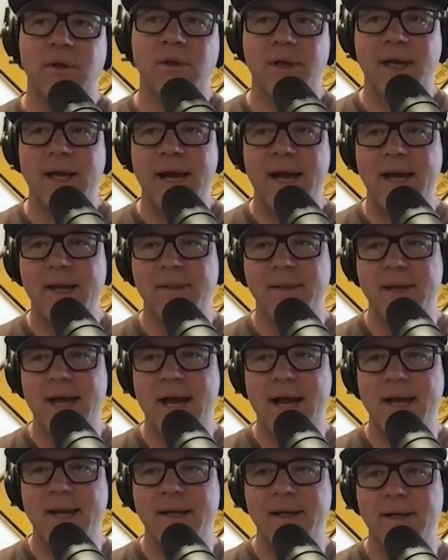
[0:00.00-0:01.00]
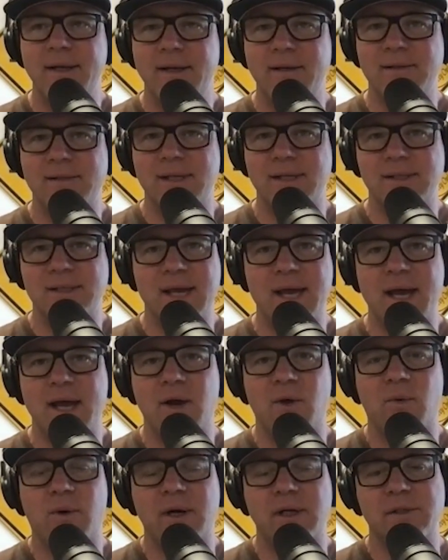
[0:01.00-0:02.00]
the guy says, hey, I
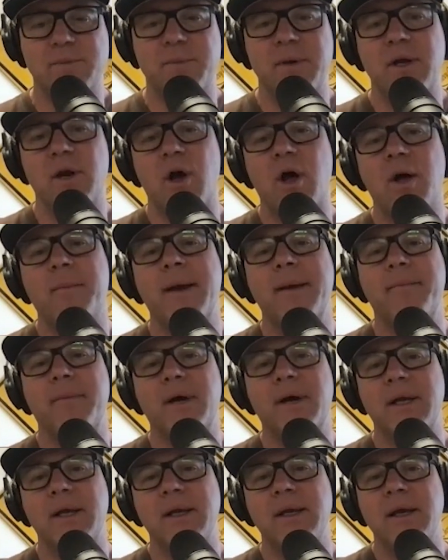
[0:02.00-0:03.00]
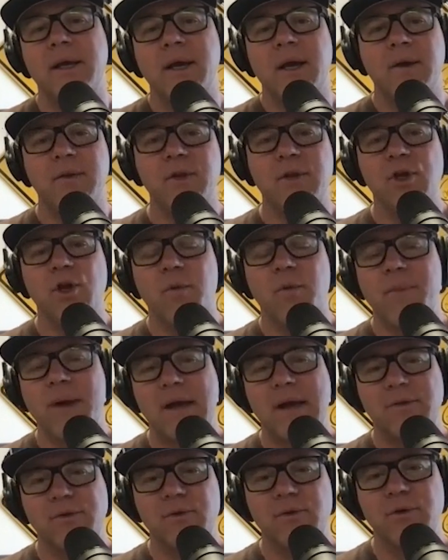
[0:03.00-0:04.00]
don't want to spend all my money, and then you go
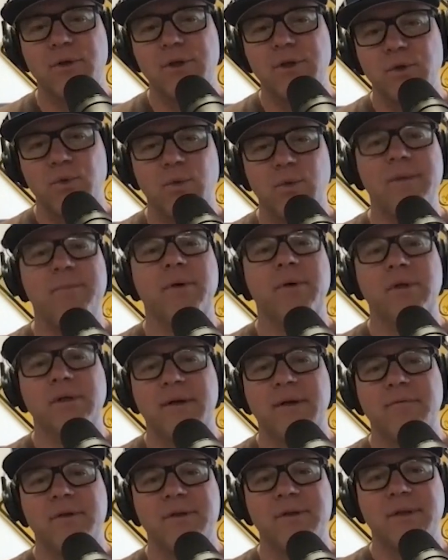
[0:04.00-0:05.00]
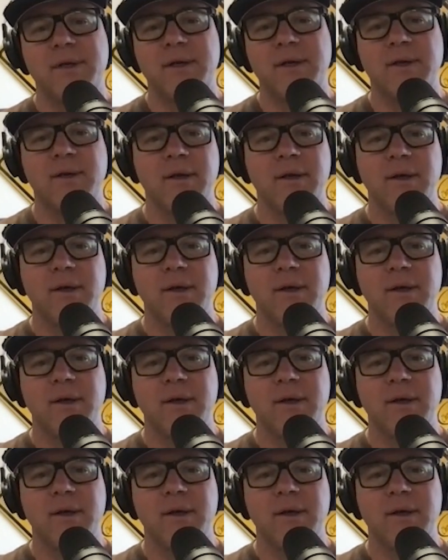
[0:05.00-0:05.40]
back through and you rebuild everything,